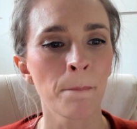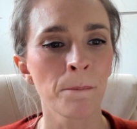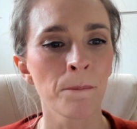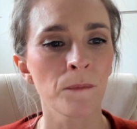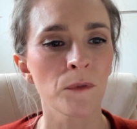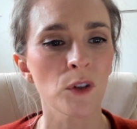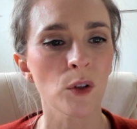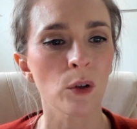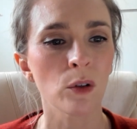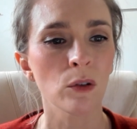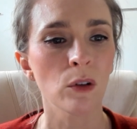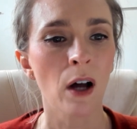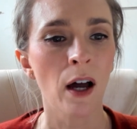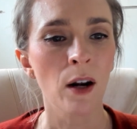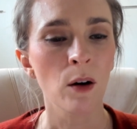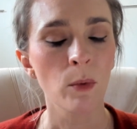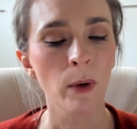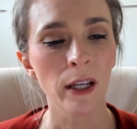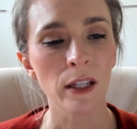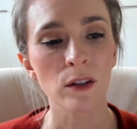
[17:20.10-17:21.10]
So, a lot
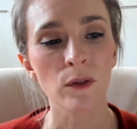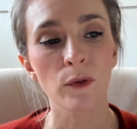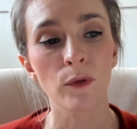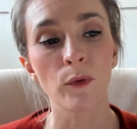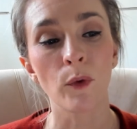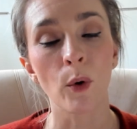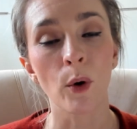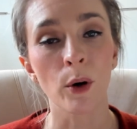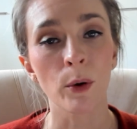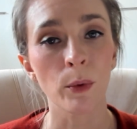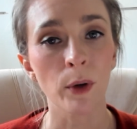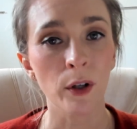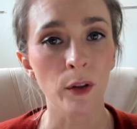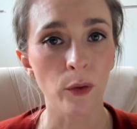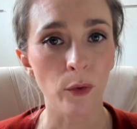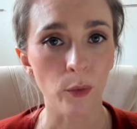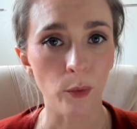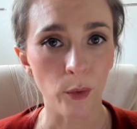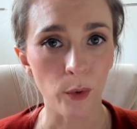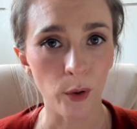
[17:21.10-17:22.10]
of ways forward
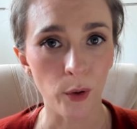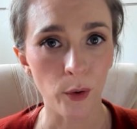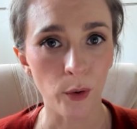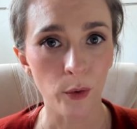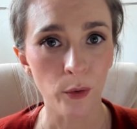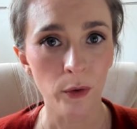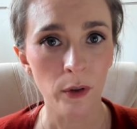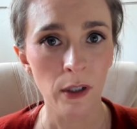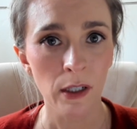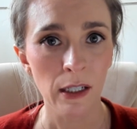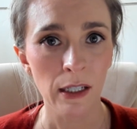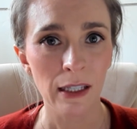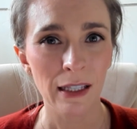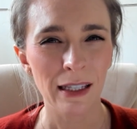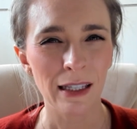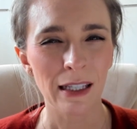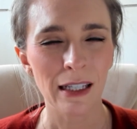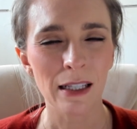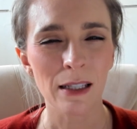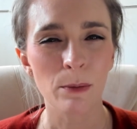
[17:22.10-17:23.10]
through
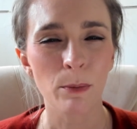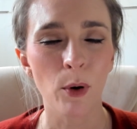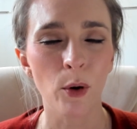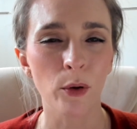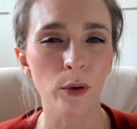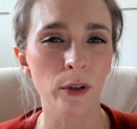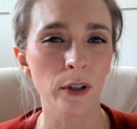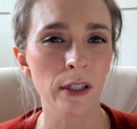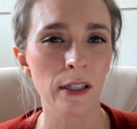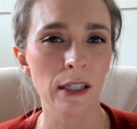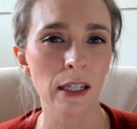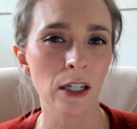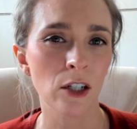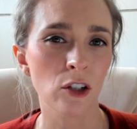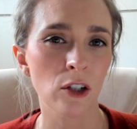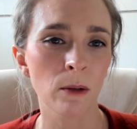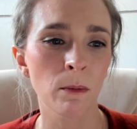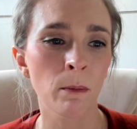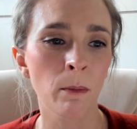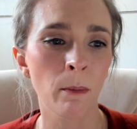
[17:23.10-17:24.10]
these
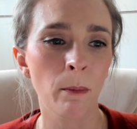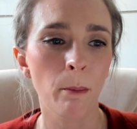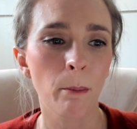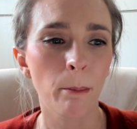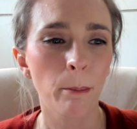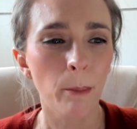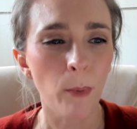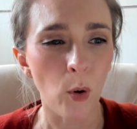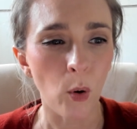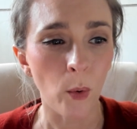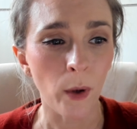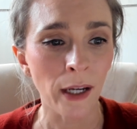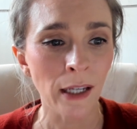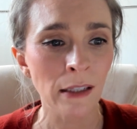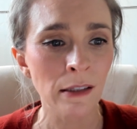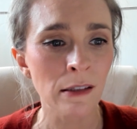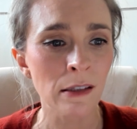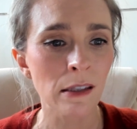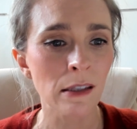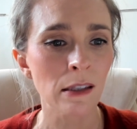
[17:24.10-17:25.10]
polarization
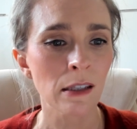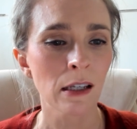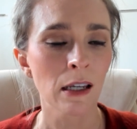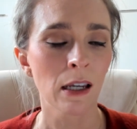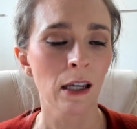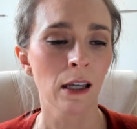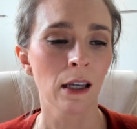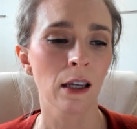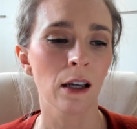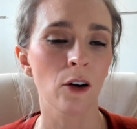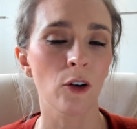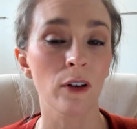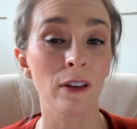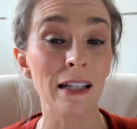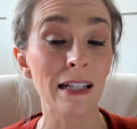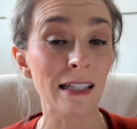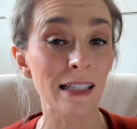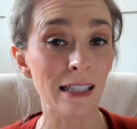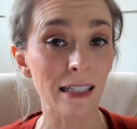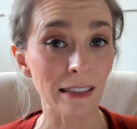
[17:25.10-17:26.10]
points or
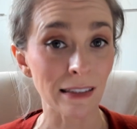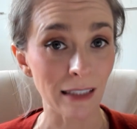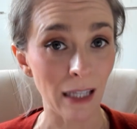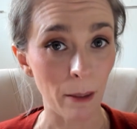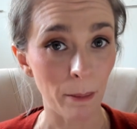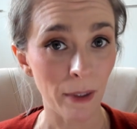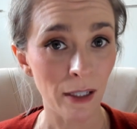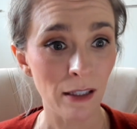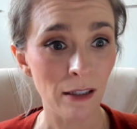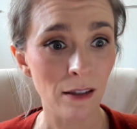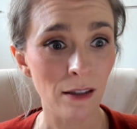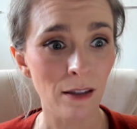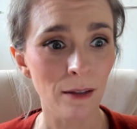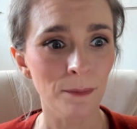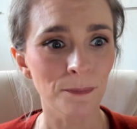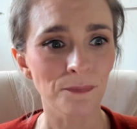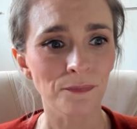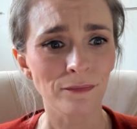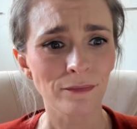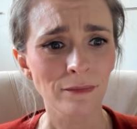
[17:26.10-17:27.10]
these dilemmas
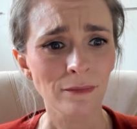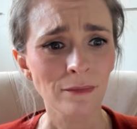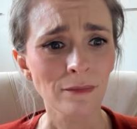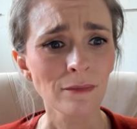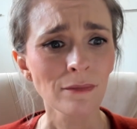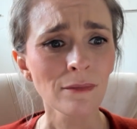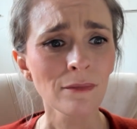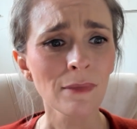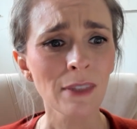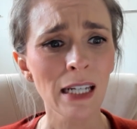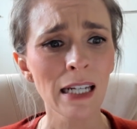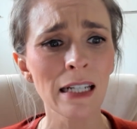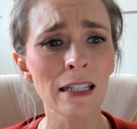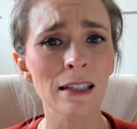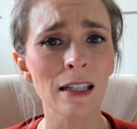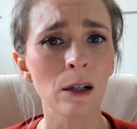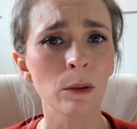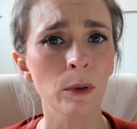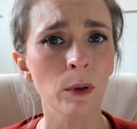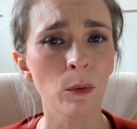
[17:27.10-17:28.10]
is
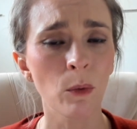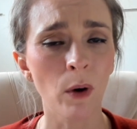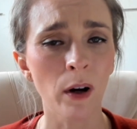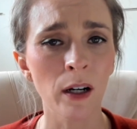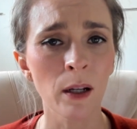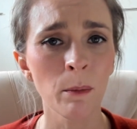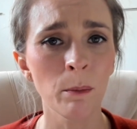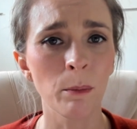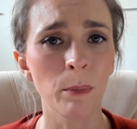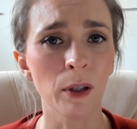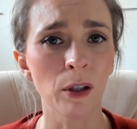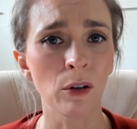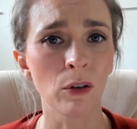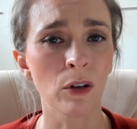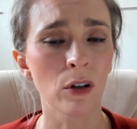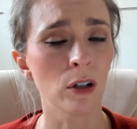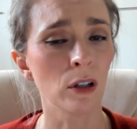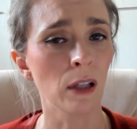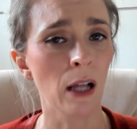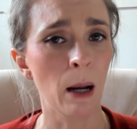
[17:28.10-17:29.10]
that we want to build
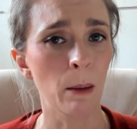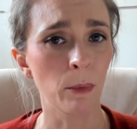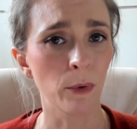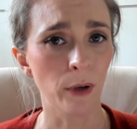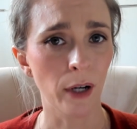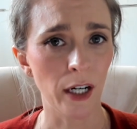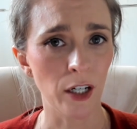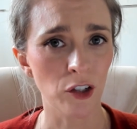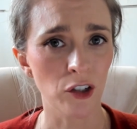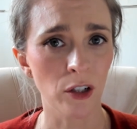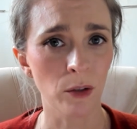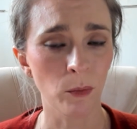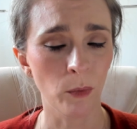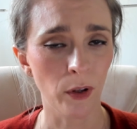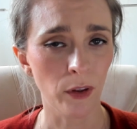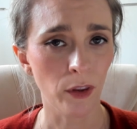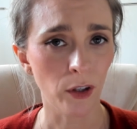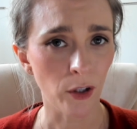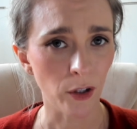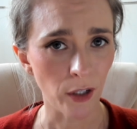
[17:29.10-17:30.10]
collaboration
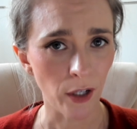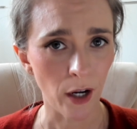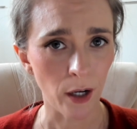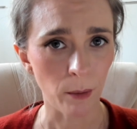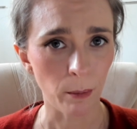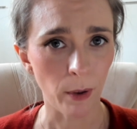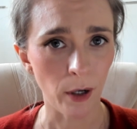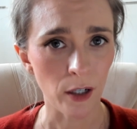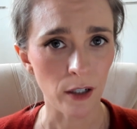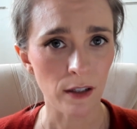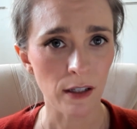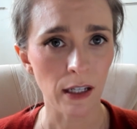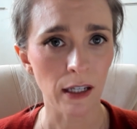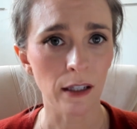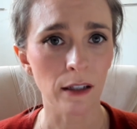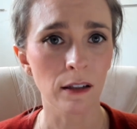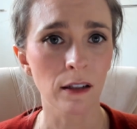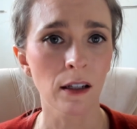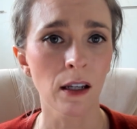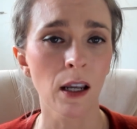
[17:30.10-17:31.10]
with your young
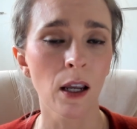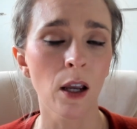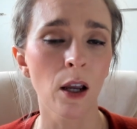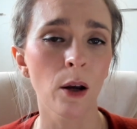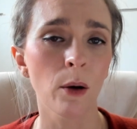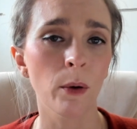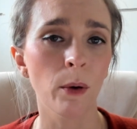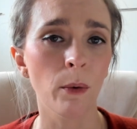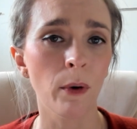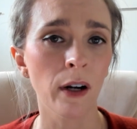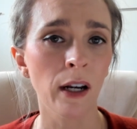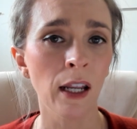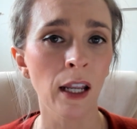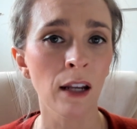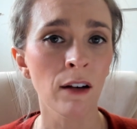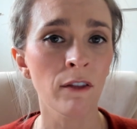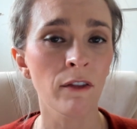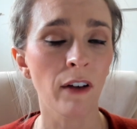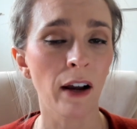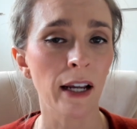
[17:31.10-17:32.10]
person. We want to
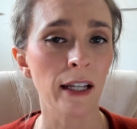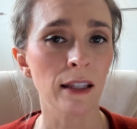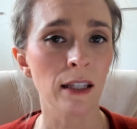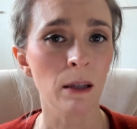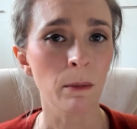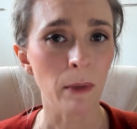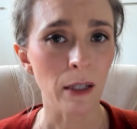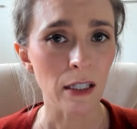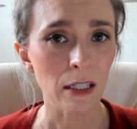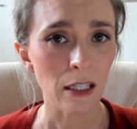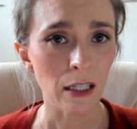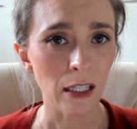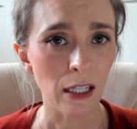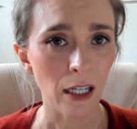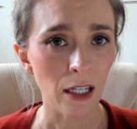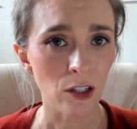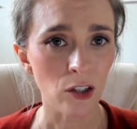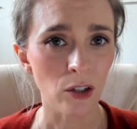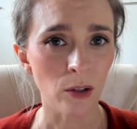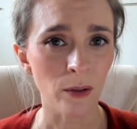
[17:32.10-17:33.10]
invite them into the
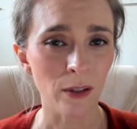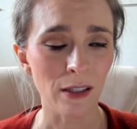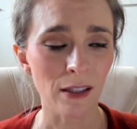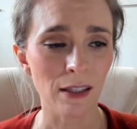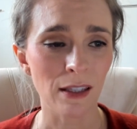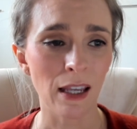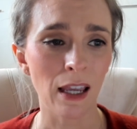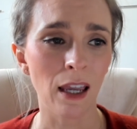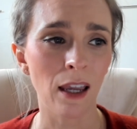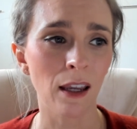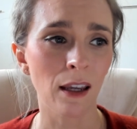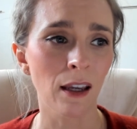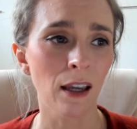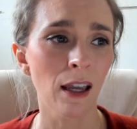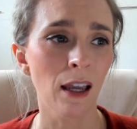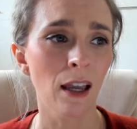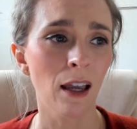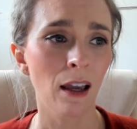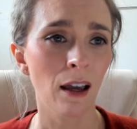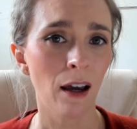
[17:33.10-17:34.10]
issue and say,
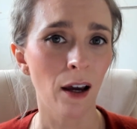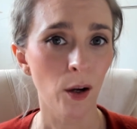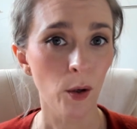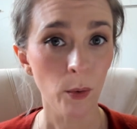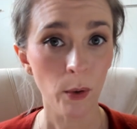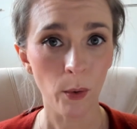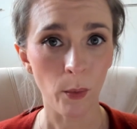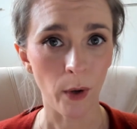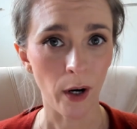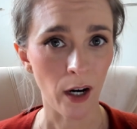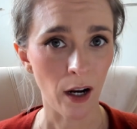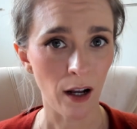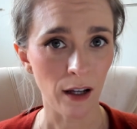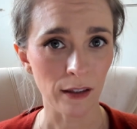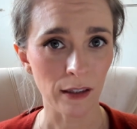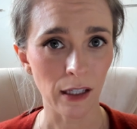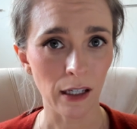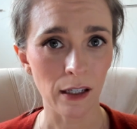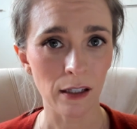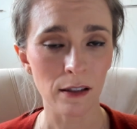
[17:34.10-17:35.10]
how do we work
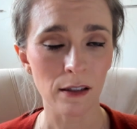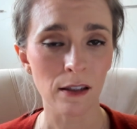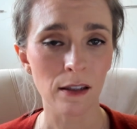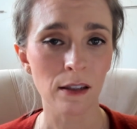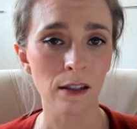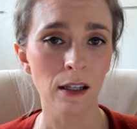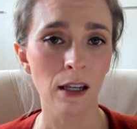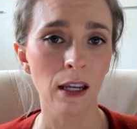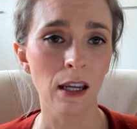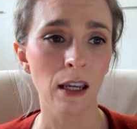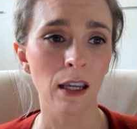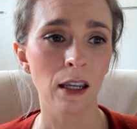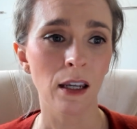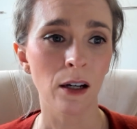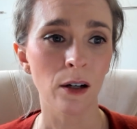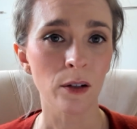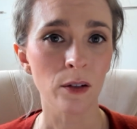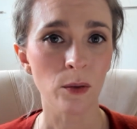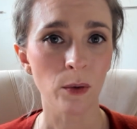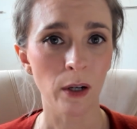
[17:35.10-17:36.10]
on this?
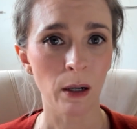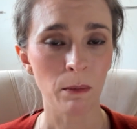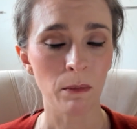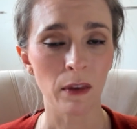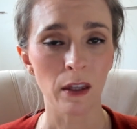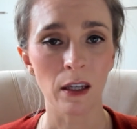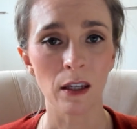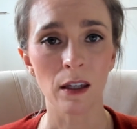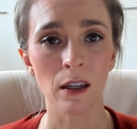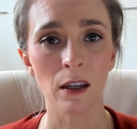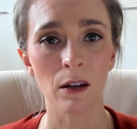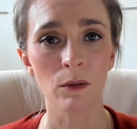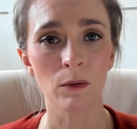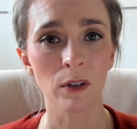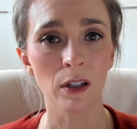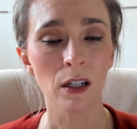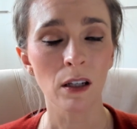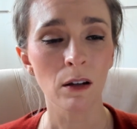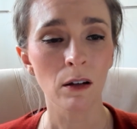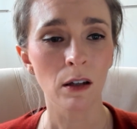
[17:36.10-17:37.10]
Here's what I'm thinking.
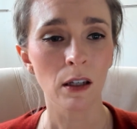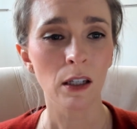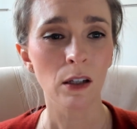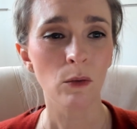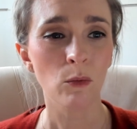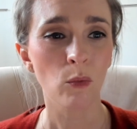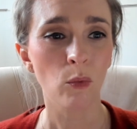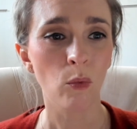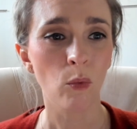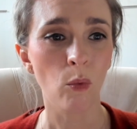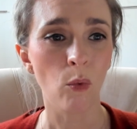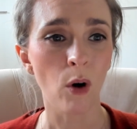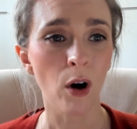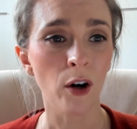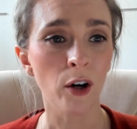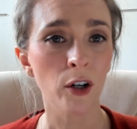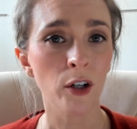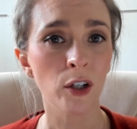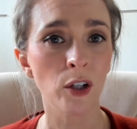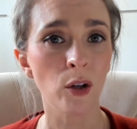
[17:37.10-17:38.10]
What
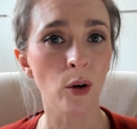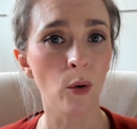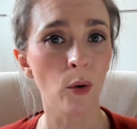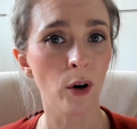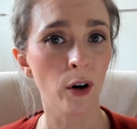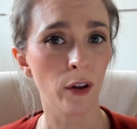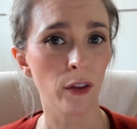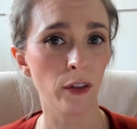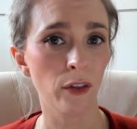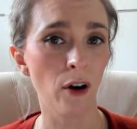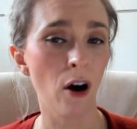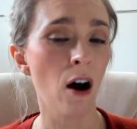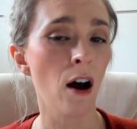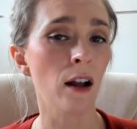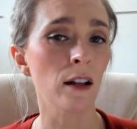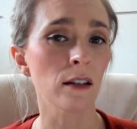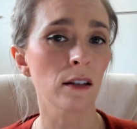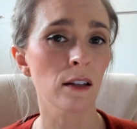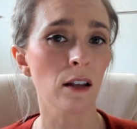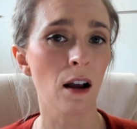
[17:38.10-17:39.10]
are your
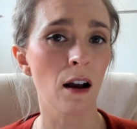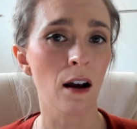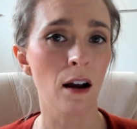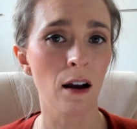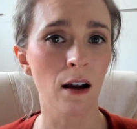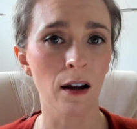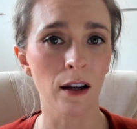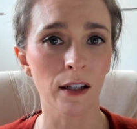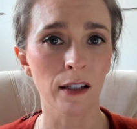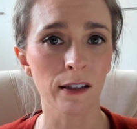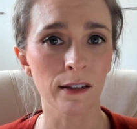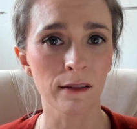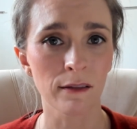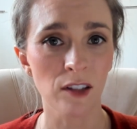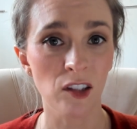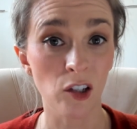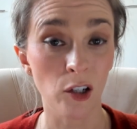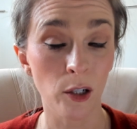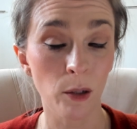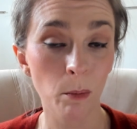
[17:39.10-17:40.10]
thoughts on
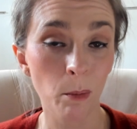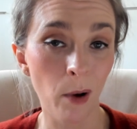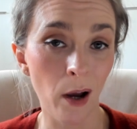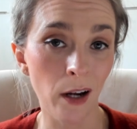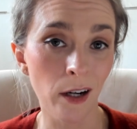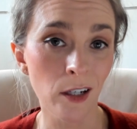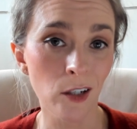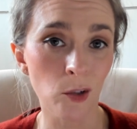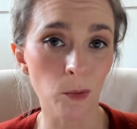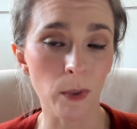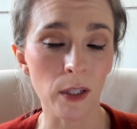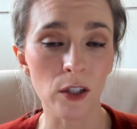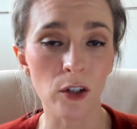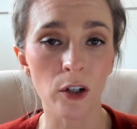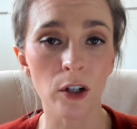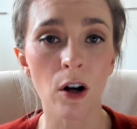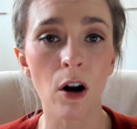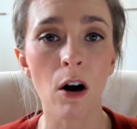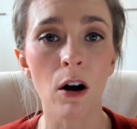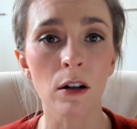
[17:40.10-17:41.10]
certain punishments,
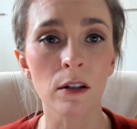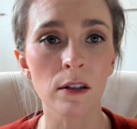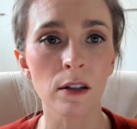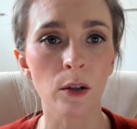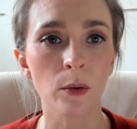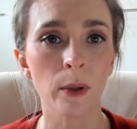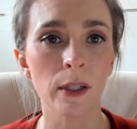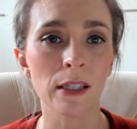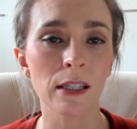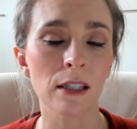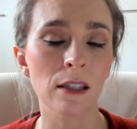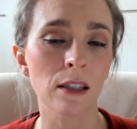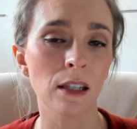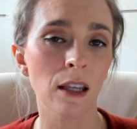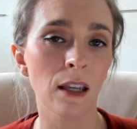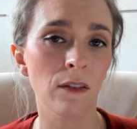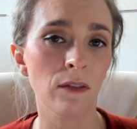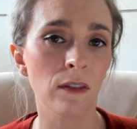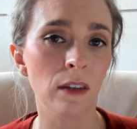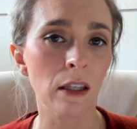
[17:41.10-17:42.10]
certain consequences
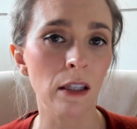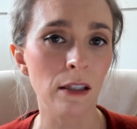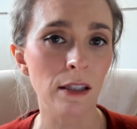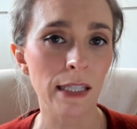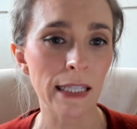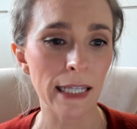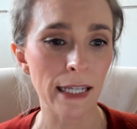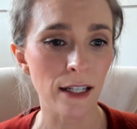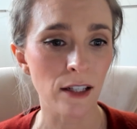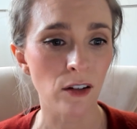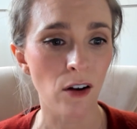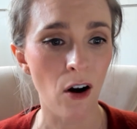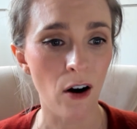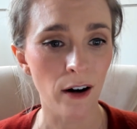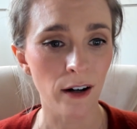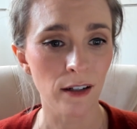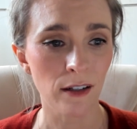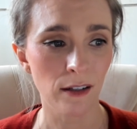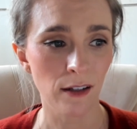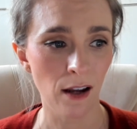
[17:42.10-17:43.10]
if these things
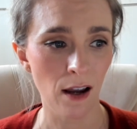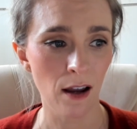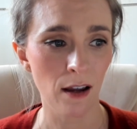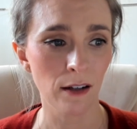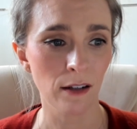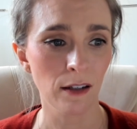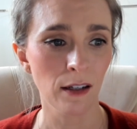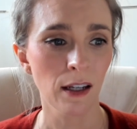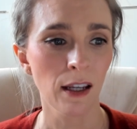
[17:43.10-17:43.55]
aren't done?